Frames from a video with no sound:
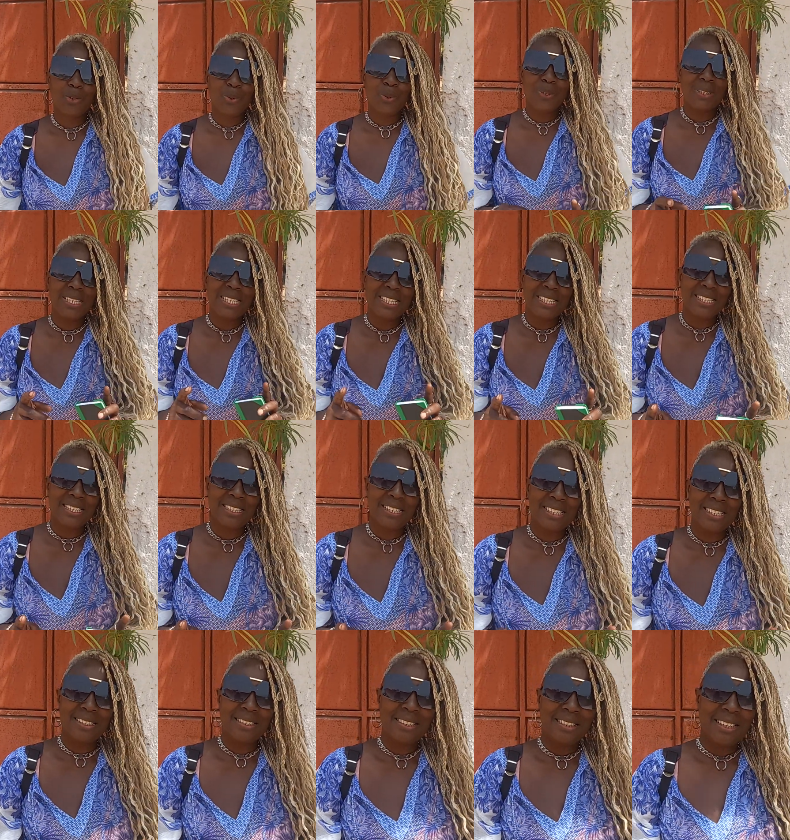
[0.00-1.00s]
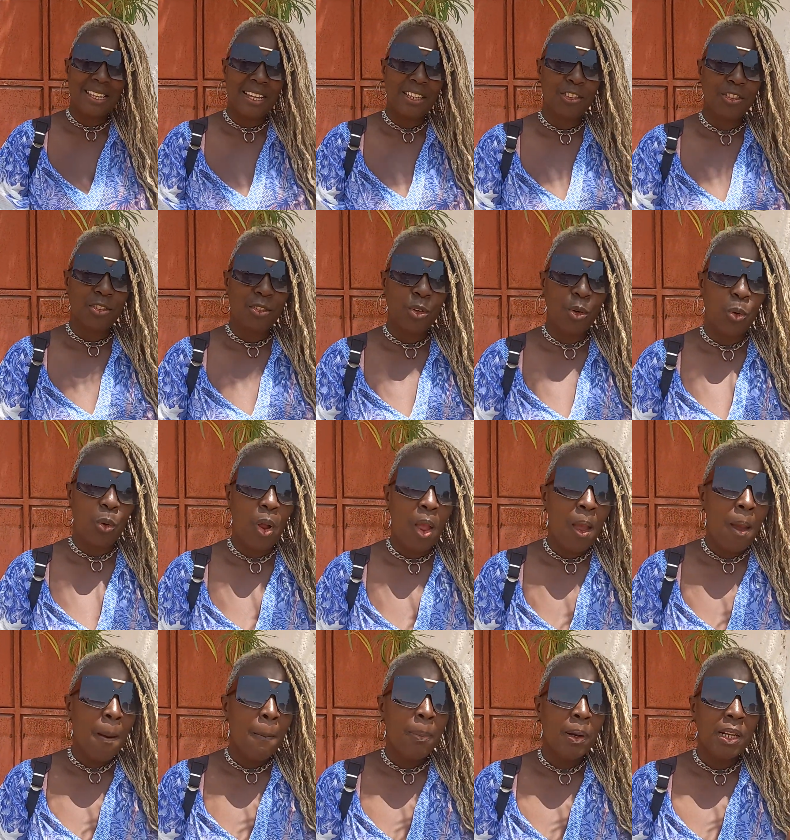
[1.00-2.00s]
to Sisters International.
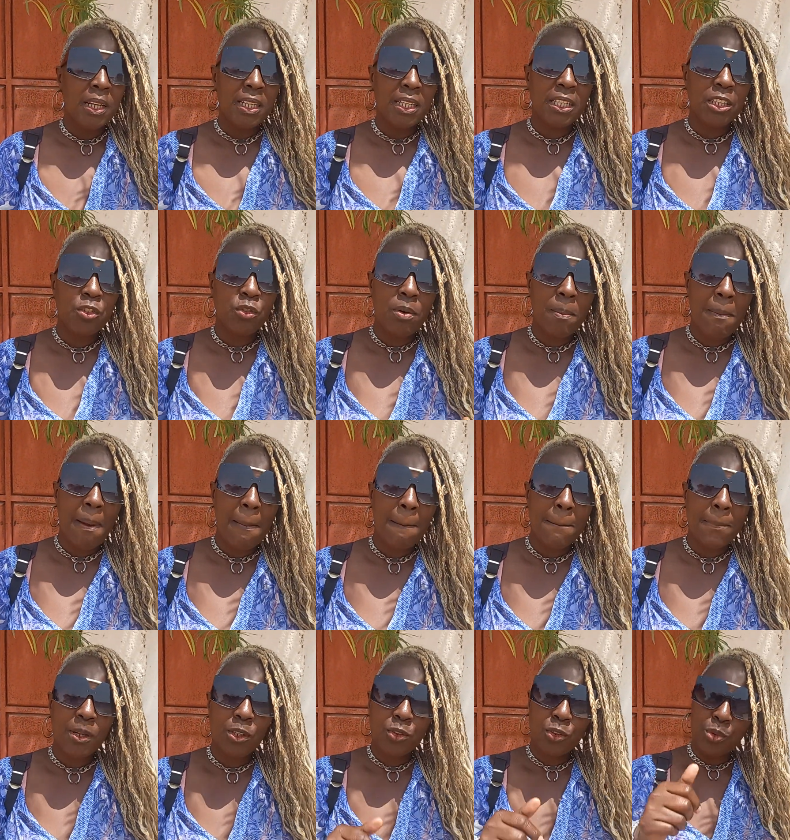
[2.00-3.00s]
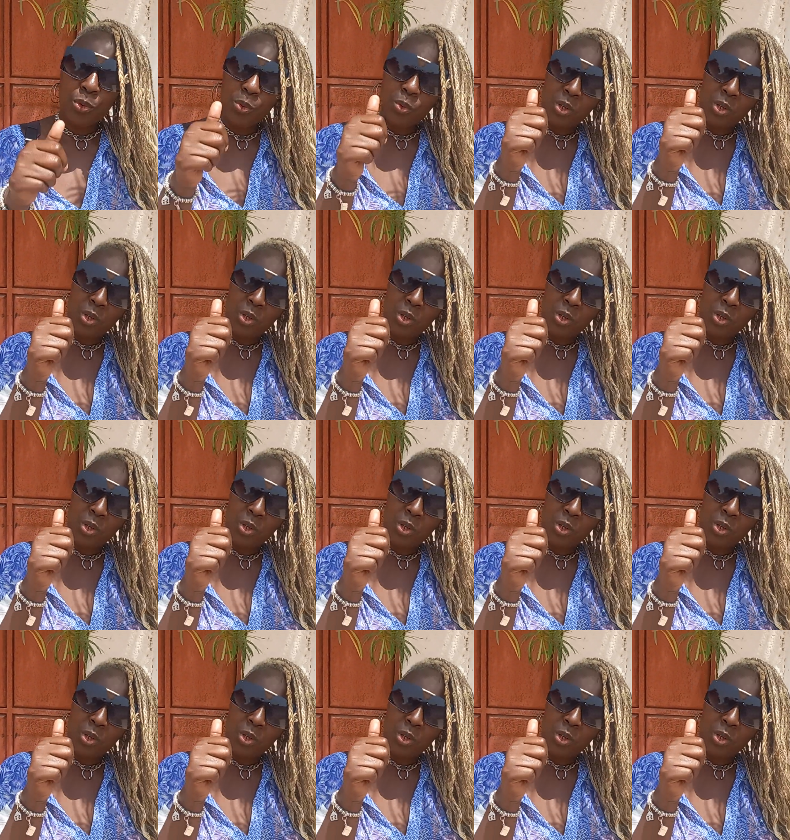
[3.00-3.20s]
Please remember to